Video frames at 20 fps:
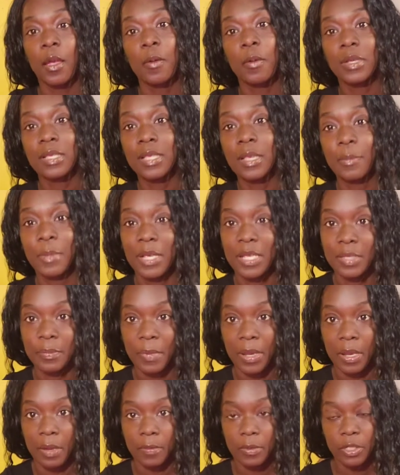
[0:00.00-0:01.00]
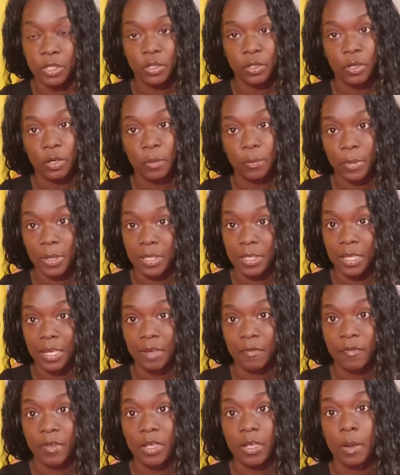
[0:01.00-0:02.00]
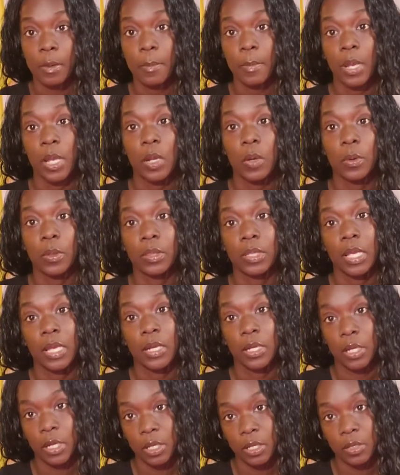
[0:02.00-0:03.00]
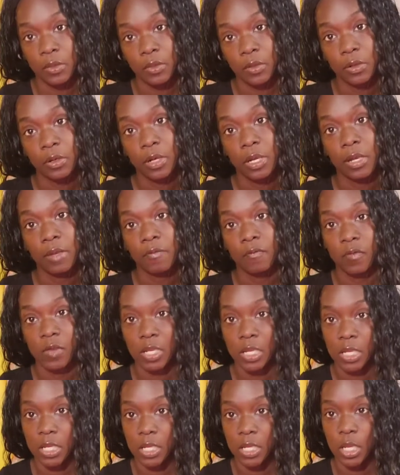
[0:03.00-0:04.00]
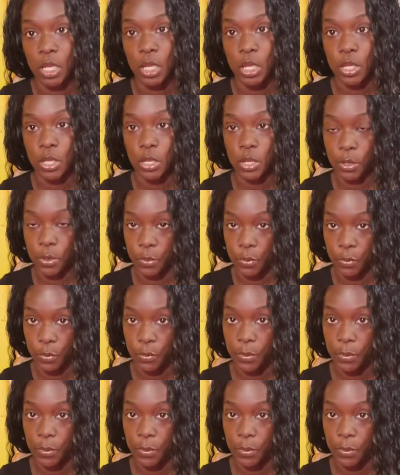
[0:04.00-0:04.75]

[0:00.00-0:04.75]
What's up, boss babe? This your girl, Boss Lady. We come back with another video.